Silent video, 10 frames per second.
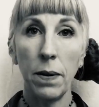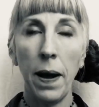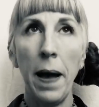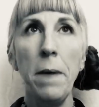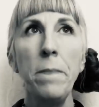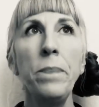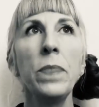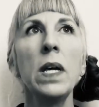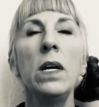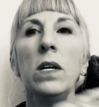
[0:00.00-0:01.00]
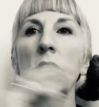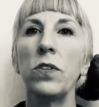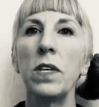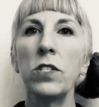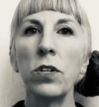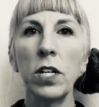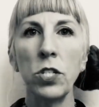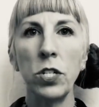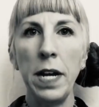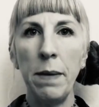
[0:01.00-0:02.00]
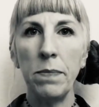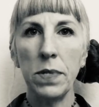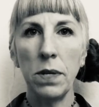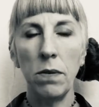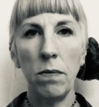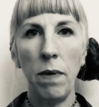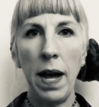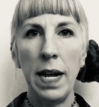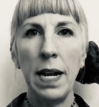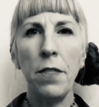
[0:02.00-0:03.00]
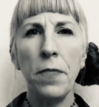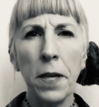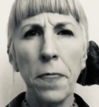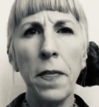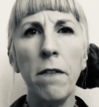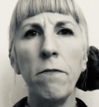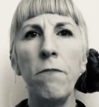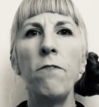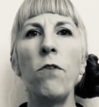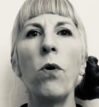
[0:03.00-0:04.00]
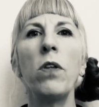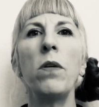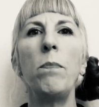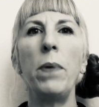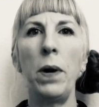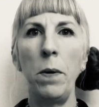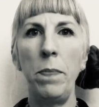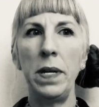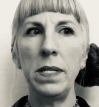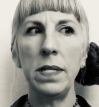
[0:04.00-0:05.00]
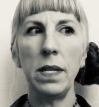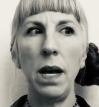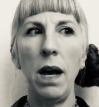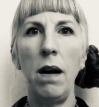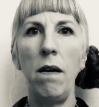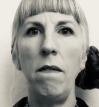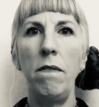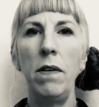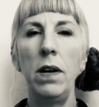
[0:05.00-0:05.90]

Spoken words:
Okay? So these are extremes, right? And I think that for the purpose of